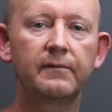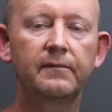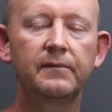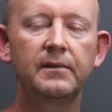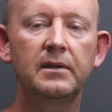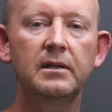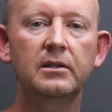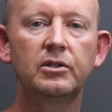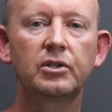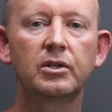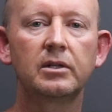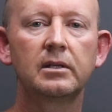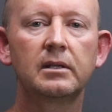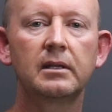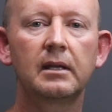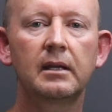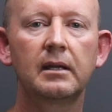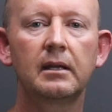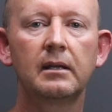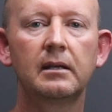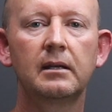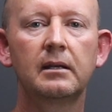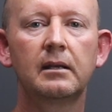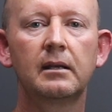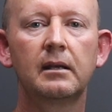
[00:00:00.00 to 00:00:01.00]
featured
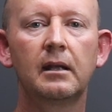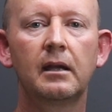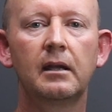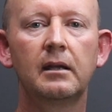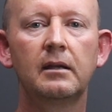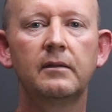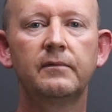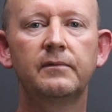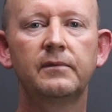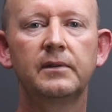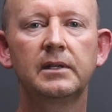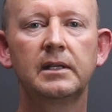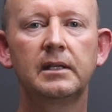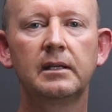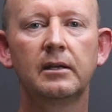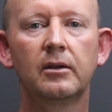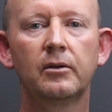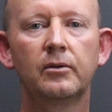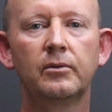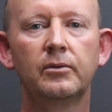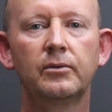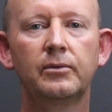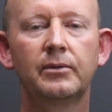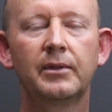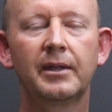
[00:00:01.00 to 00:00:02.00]
in a
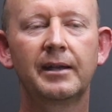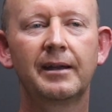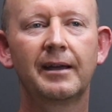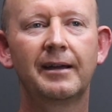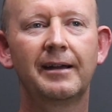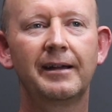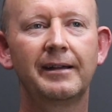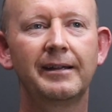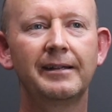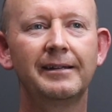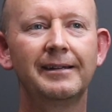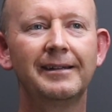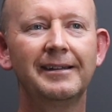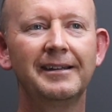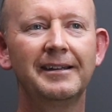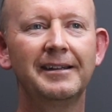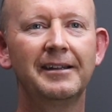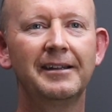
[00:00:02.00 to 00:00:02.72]
video that I